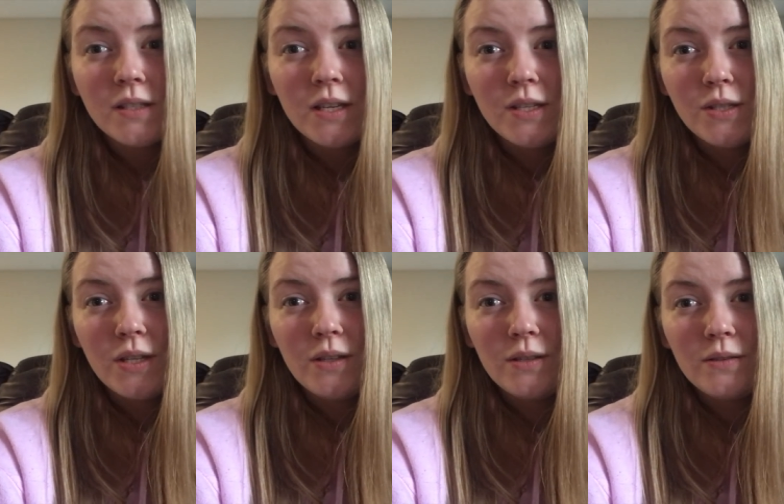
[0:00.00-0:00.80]
it's
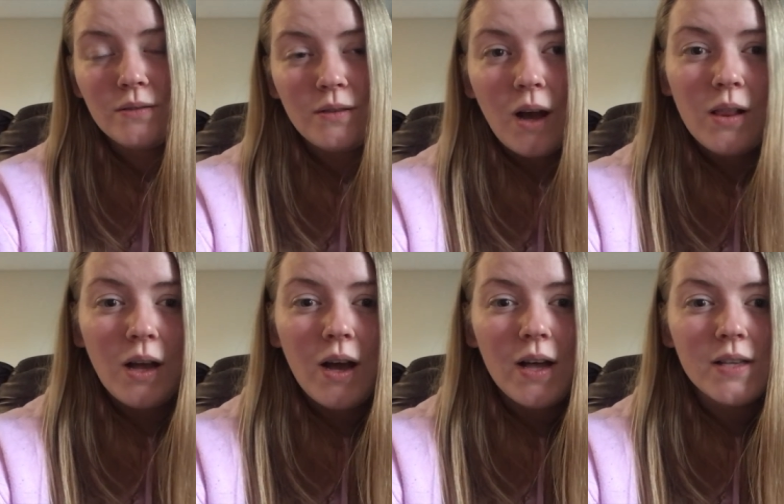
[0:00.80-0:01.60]
still a
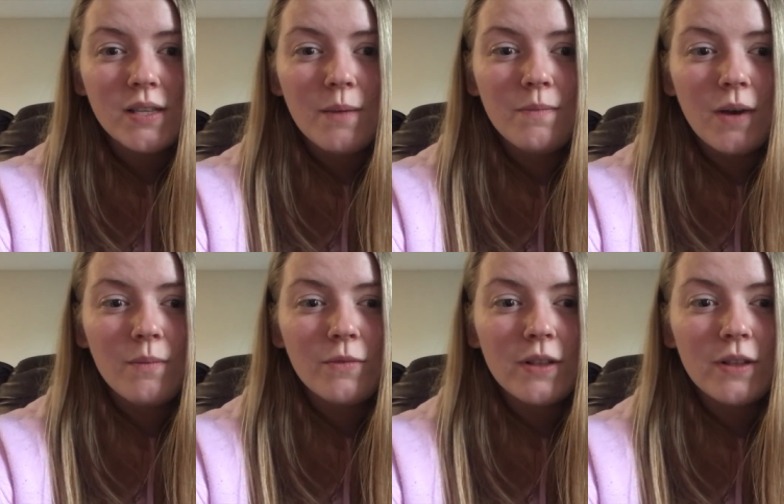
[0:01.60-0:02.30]
loss. I'm, I'm